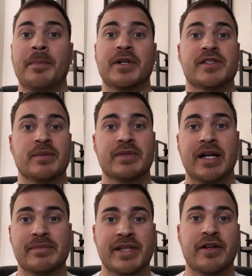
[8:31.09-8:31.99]
but
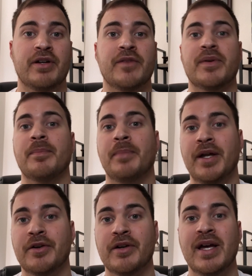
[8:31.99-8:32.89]
sometimes they are even
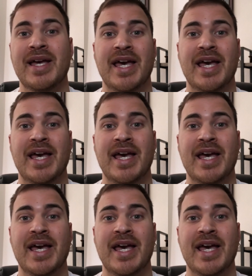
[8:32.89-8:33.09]
better.